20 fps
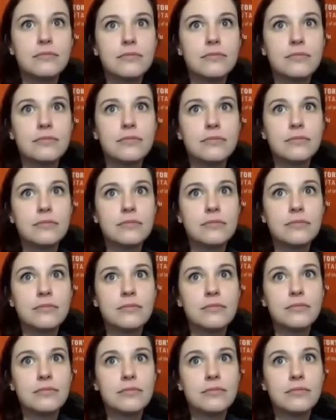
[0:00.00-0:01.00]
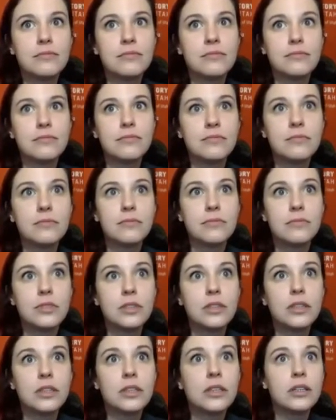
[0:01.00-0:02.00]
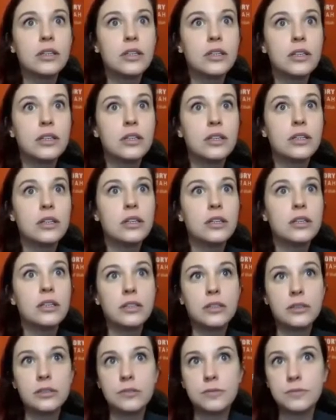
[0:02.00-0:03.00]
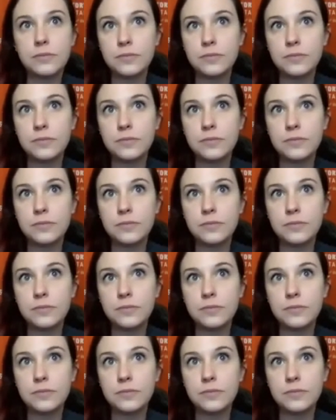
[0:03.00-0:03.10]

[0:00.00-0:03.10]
This person isn't speaking.